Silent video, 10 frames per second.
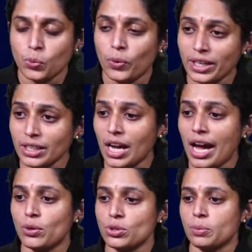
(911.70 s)
So, when
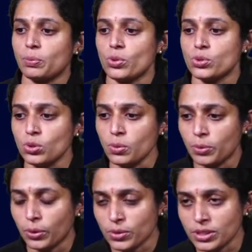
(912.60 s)
are you supposed
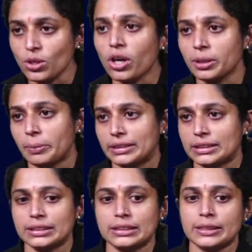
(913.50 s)
to produce the
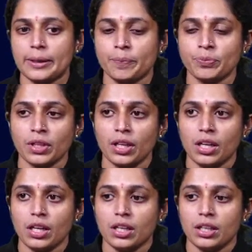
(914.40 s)
documents?
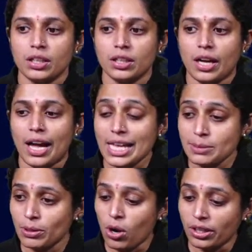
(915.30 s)

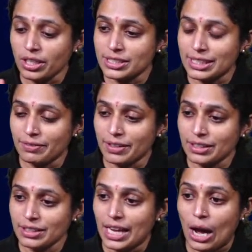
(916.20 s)
As per order
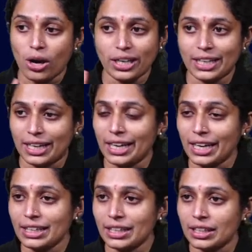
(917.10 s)
7, order
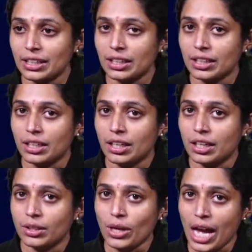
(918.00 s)
8,
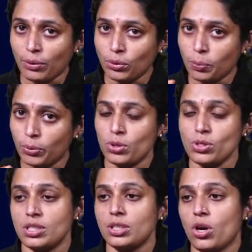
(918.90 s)
you have to
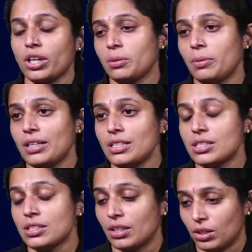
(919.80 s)
produce the
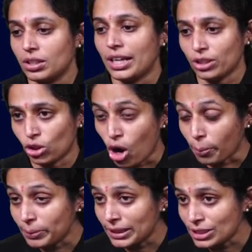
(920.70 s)
documents like
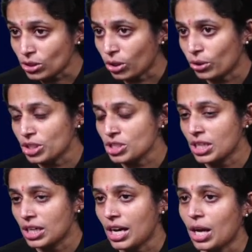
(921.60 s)
copies or
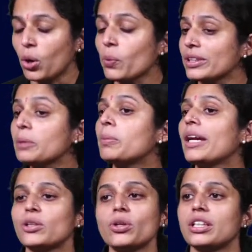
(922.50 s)
original along with the
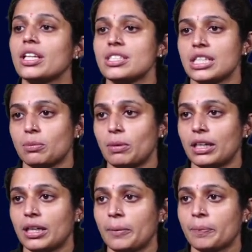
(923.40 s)
plain or written
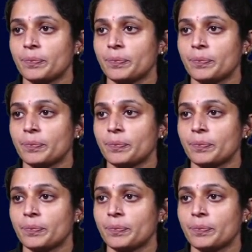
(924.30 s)
statement.